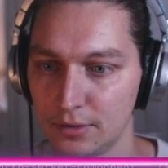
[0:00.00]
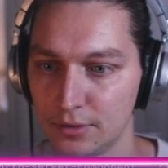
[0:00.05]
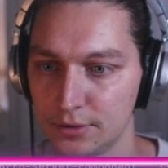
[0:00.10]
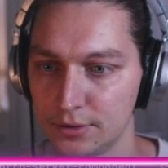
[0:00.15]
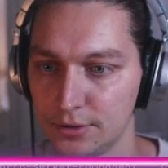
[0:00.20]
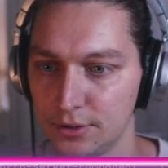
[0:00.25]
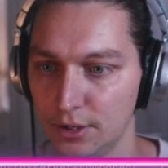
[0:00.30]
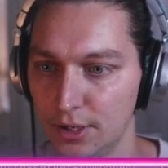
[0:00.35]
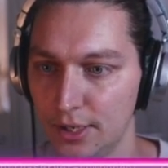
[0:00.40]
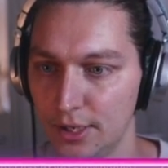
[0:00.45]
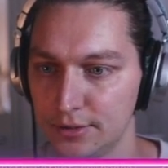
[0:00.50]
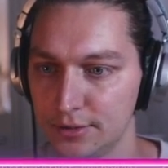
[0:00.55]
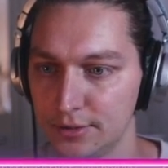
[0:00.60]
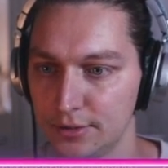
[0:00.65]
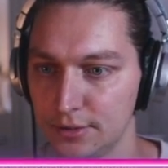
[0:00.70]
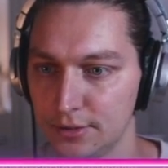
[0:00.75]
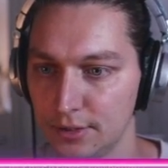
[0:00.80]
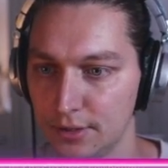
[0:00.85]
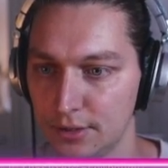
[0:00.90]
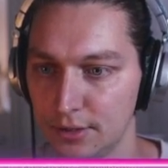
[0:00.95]
So
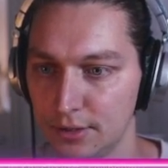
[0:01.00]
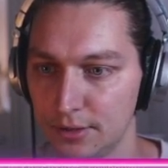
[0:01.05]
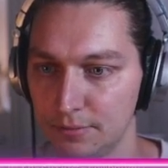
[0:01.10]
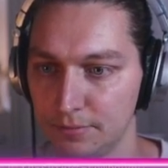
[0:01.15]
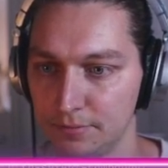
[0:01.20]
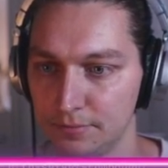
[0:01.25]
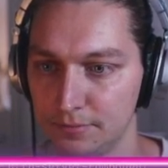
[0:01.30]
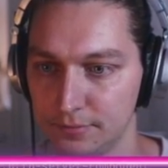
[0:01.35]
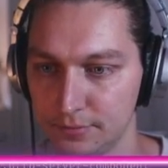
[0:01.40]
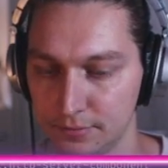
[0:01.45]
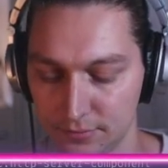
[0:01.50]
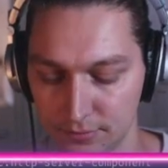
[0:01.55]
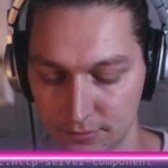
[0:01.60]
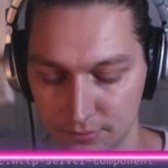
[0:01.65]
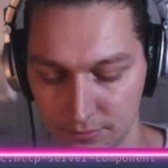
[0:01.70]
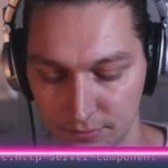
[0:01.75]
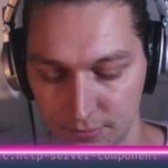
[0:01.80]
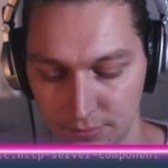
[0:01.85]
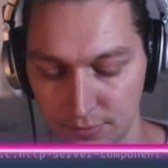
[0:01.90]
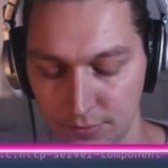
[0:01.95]
let's
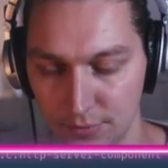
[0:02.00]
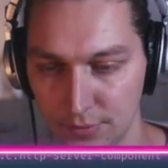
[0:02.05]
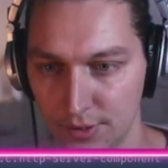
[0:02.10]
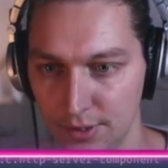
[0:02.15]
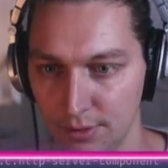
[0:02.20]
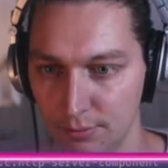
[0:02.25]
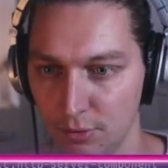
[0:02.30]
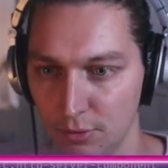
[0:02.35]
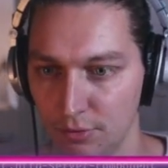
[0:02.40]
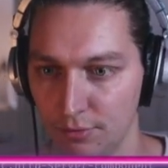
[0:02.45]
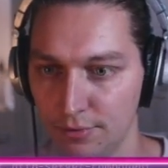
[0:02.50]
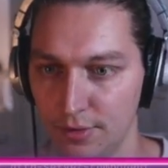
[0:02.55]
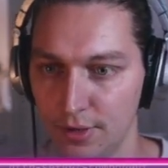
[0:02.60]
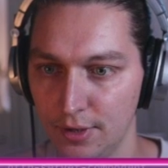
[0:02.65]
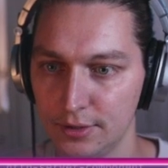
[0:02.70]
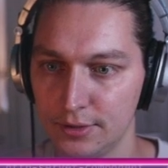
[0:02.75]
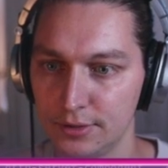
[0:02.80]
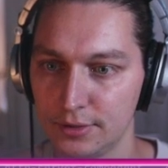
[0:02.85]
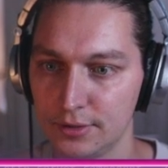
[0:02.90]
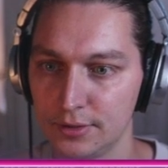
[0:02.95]
remove
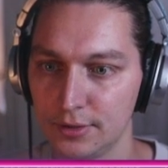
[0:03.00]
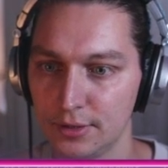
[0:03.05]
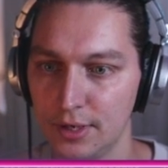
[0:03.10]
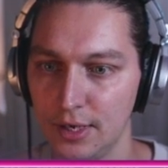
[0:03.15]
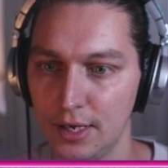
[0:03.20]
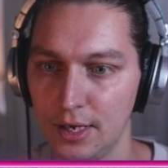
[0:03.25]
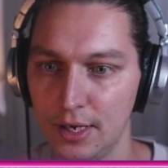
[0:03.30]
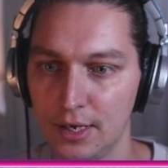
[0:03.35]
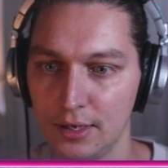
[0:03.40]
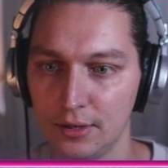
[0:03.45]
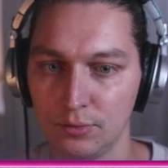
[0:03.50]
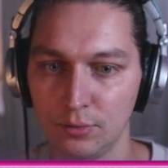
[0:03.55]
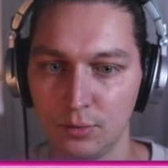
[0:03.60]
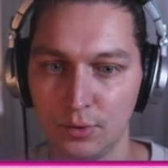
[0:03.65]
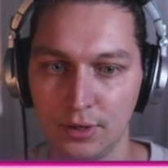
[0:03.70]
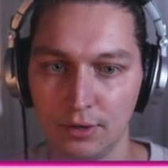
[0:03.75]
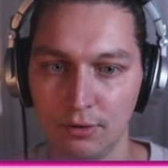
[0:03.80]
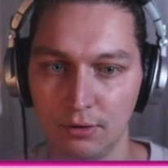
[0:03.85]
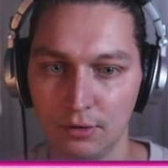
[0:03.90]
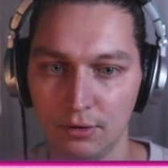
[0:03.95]
this and
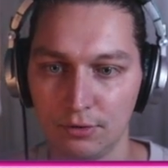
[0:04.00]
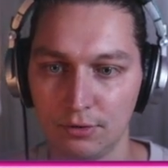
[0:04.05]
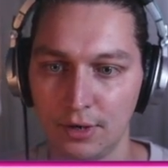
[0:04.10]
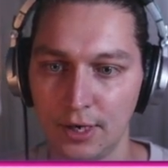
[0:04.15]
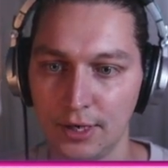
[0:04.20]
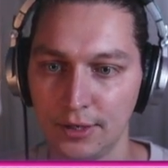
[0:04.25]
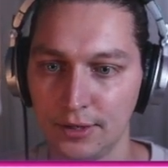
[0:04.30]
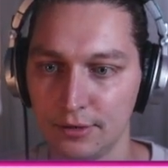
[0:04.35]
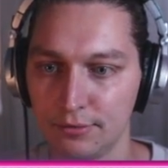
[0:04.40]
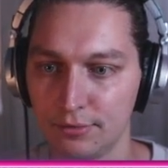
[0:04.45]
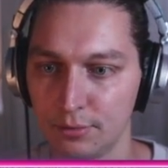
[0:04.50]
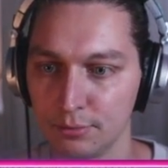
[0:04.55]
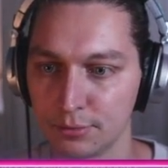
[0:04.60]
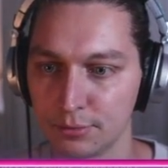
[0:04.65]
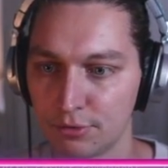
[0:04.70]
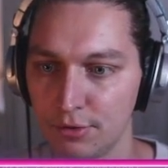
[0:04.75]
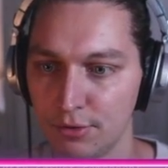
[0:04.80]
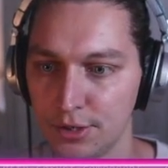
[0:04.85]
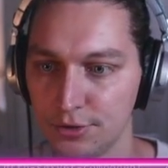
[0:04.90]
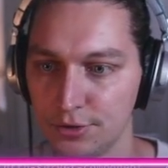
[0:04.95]
we'll write it from
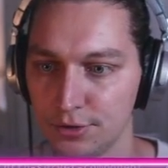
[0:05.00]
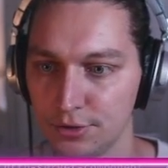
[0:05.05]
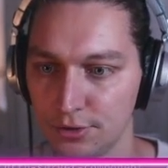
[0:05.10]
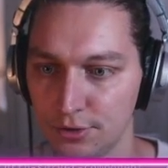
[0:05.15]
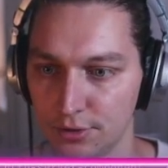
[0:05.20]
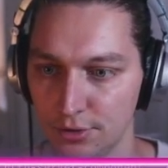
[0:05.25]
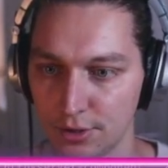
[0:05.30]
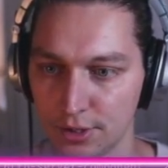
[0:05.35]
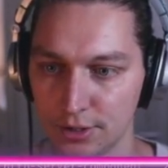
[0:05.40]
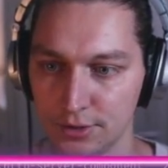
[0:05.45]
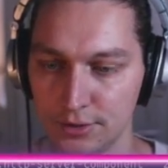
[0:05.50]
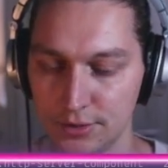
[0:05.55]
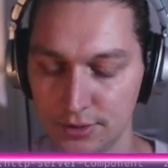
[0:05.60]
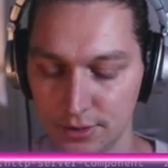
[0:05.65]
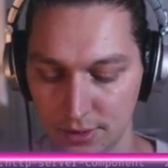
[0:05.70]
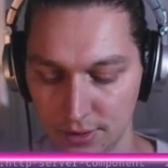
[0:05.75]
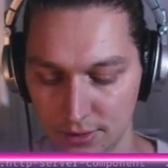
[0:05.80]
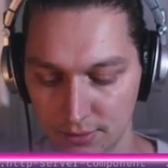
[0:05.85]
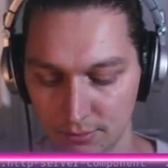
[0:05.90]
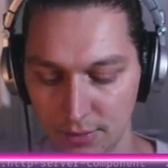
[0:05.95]
scratch so you can
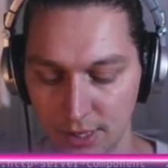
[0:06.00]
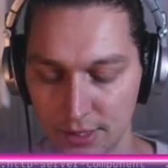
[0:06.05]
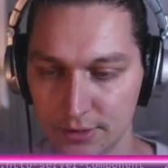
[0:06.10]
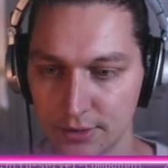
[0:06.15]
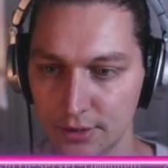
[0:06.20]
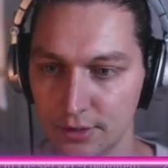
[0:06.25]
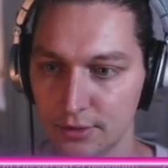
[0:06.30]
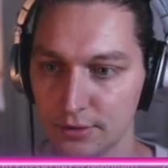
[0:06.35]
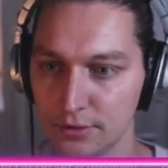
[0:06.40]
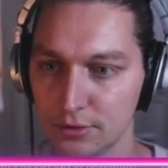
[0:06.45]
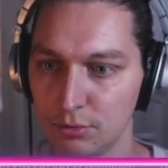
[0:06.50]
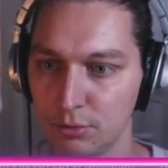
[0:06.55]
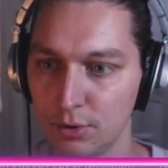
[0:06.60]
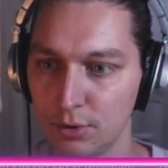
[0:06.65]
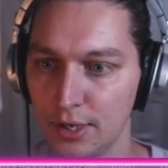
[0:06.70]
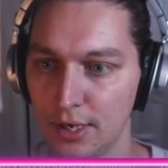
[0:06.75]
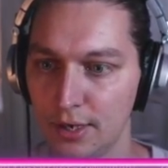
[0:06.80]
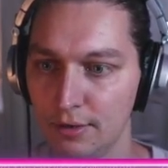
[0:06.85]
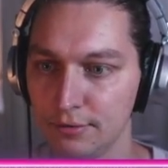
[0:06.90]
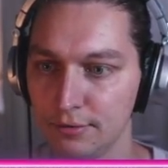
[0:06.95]
see better. So we
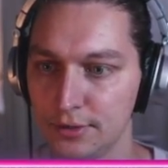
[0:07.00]
have